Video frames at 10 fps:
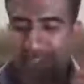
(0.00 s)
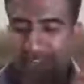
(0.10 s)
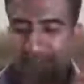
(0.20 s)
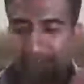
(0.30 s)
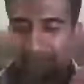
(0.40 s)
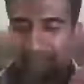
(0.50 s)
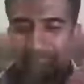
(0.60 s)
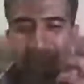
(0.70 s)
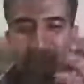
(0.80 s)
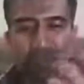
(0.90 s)
they
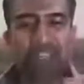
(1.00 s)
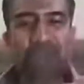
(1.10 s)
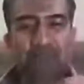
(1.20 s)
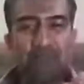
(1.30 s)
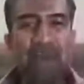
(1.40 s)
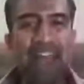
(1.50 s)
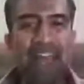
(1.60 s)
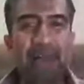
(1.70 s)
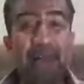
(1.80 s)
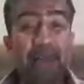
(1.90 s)
just reach for a
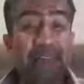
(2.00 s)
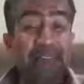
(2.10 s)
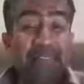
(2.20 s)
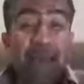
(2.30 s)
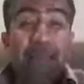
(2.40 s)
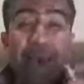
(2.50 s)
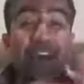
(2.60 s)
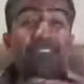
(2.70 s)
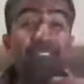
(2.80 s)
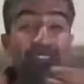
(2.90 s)
bad habit because that
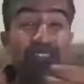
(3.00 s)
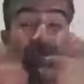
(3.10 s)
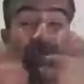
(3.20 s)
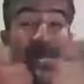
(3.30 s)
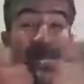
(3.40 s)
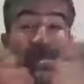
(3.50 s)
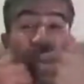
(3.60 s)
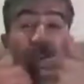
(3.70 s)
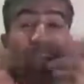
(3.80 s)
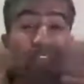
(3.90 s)
person is causing them
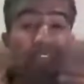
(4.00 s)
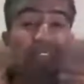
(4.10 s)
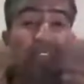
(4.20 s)
stress.